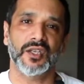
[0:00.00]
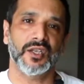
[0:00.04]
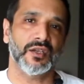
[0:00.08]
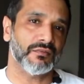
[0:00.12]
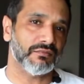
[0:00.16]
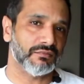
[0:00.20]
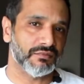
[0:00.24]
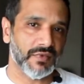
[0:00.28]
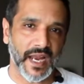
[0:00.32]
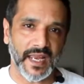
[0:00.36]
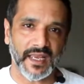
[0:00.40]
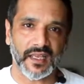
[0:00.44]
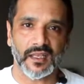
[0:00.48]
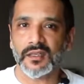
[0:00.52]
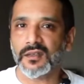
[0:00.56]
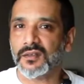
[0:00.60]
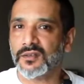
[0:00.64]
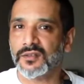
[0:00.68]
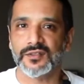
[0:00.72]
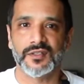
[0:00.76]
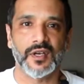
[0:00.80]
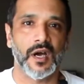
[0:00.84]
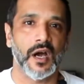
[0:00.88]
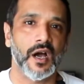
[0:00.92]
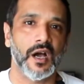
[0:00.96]
regular
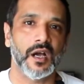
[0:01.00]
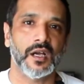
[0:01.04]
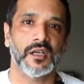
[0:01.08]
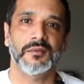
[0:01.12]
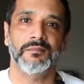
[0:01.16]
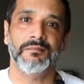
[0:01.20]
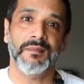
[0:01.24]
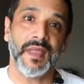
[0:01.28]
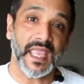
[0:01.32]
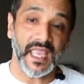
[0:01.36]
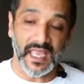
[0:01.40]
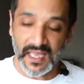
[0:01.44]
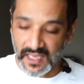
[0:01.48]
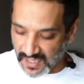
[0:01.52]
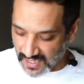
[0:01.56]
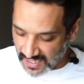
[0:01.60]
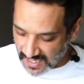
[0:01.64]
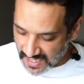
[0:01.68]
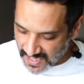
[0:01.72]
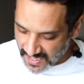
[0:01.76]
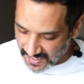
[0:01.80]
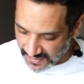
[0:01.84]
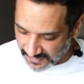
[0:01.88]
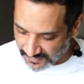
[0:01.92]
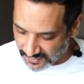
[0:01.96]
dog may
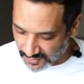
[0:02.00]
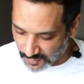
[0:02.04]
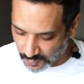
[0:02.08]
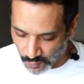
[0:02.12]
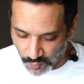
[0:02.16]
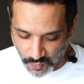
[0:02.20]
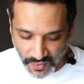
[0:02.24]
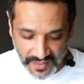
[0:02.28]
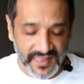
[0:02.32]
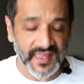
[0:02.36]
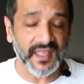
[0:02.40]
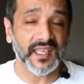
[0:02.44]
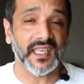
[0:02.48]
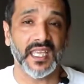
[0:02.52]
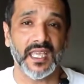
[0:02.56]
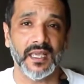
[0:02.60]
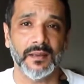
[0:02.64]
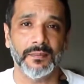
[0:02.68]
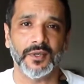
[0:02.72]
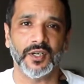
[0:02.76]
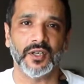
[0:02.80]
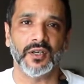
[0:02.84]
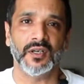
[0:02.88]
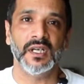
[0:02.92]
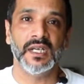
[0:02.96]
eat with a
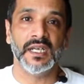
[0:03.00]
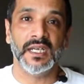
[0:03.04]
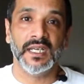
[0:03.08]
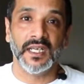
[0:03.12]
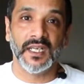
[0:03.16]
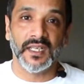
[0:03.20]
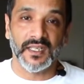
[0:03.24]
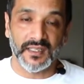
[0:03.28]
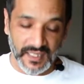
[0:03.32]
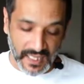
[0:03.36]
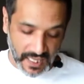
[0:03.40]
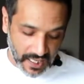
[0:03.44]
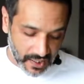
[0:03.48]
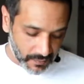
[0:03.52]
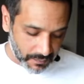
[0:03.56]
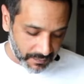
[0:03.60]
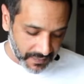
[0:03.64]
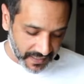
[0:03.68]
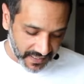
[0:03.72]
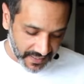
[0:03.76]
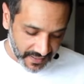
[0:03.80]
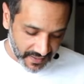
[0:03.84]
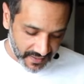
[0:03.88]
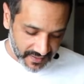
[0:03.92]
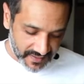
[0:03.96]
kibble. Now,
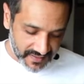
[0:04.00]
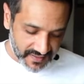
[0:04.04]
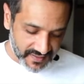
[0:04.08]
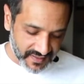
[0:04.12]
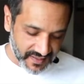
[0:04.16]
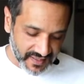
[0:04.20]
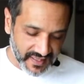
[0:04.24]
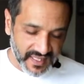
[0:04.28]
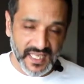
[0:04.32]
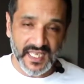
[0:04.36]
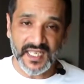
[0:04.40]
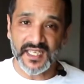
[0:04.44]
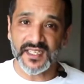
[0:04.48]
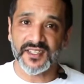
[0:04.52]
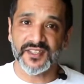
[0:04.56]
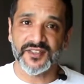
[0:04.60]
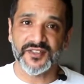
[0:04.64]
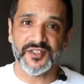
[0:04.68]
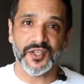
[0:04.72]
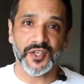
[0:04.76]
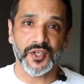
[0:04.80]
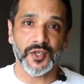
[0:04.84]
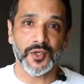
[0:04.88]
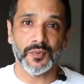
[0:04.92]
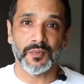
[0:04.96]
because these
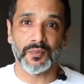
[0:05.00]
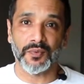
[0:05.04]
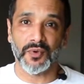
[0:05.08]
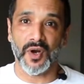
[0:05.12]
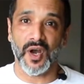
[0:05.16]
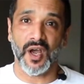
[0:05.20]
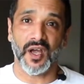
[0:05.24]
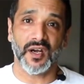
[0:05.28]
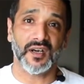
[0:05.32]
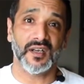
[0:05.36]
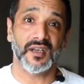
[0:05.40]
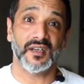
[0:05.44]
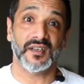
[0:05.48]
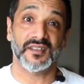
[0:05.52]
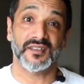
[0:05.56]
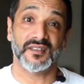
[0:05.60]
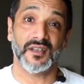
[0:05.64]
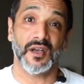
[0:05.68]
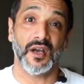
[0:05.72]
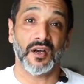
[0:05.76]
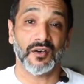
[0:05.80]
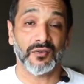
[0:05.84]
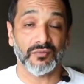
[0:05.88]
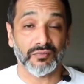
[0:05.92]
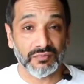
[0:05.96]
two products
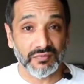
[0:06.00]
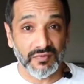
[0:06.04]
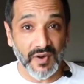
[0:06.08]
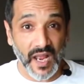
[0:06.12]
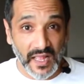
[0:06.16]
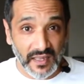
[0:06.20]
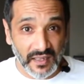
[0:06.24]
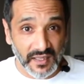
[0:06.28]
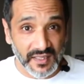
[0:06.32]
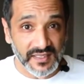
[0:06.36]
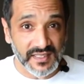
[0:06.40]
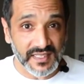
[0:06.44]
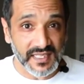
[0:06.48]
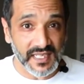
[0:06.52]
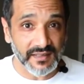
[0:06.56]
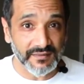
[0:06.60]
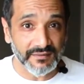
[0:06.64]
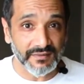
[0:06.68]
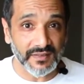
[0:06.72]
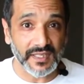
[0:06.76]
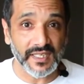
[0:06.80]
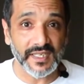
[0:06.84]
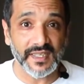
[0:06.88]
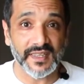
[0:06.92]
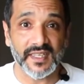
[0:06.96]
are
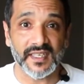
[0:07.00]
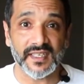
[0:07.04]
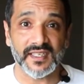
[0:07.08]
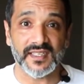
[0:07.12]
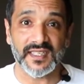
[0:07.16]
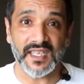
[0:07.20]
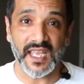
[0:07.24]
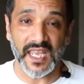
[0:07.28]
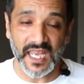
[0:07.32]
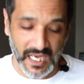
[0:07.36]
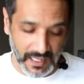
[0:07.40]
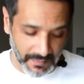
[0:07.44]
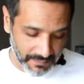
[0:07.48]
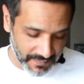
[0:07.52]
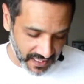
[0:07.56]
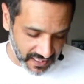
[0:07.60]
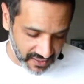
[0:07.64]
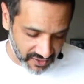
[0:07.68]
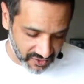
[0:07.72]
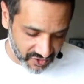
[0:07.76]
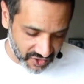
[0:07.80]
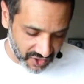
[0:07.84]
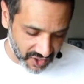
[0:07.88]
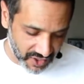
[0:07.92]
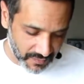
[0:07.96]
relatively the same
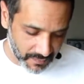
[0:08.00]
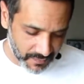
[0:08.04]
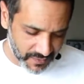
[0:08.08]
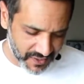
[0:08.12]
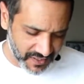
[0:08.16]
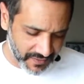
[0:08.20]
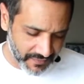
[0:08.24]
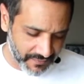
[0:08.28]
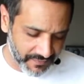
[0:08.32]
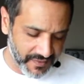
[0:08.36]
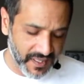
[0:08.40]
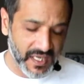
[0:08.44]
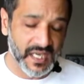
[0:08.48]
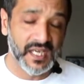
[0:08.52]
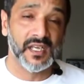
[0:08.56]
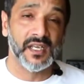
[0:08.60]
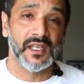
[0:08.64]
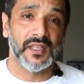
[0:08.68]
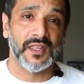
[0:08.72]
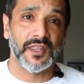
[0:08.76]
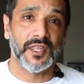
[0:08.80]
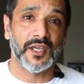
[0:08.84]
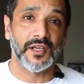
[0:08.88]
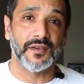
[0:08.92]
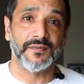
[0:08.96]
in terms of
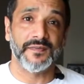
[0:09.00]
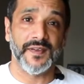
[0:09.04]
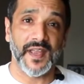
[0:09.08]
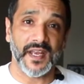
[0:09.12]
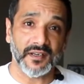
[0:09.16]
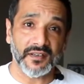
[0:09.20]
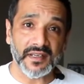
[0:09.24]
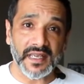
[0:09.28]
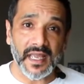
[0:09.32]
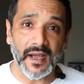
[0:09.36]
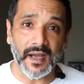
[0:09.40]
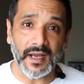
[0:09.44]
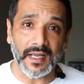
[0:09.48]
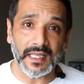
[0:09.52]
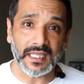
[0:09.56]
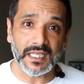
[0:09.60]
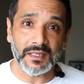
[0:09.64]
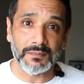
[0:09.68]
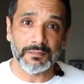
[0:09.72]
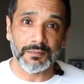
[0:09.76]
they're very highly